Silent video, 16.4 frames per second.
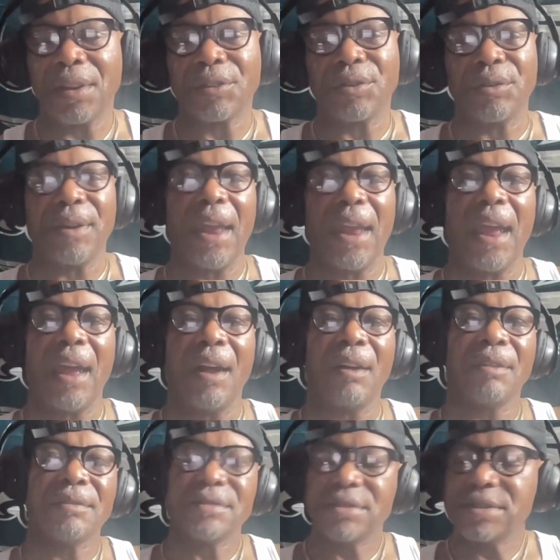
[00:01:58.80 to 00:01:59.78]
So
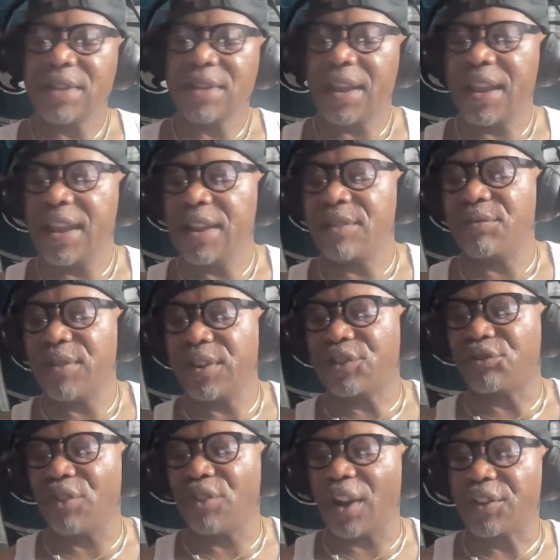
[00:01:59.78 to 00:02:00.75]
now he's
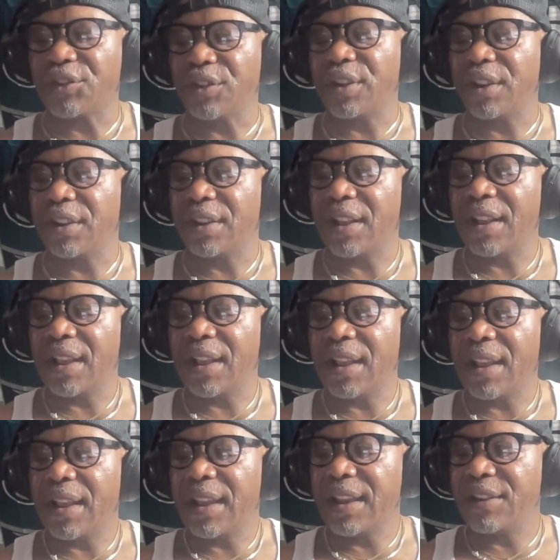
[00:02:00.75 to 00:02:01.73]
restructured it.
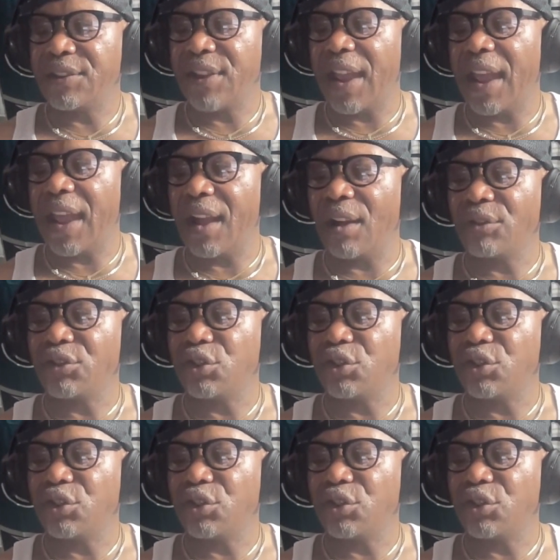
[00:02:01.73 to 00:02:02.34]
He's now